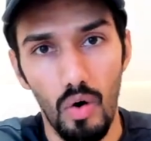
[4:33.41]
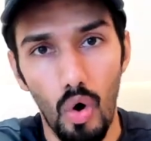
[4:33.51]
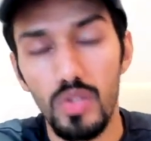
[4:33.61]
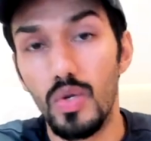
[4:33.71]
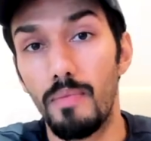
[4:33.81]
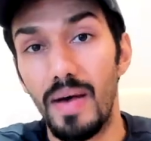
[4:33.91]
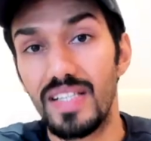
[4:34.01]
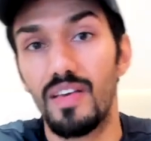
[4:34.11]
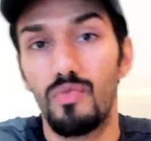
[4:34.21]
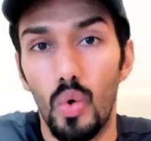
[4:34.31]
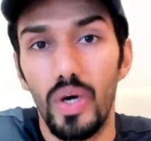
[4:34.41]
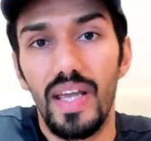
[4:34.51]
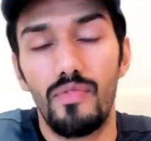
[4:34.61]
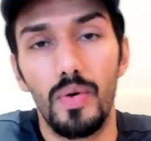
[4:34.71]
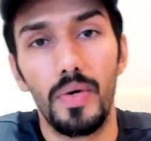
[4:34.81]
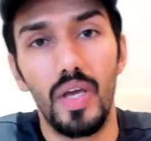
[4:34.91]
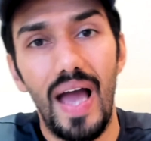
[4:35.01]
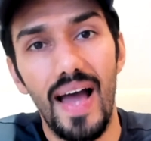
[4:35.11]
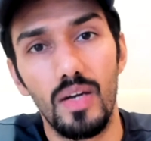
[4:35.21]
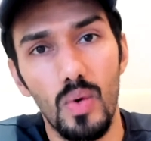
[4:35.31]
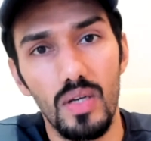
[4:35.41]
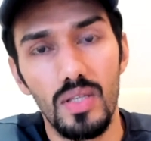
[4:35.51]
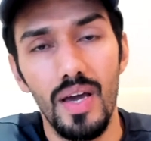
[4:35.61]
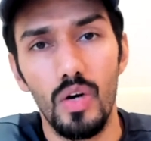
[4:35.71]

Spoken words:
Also, a massive worry everybody had was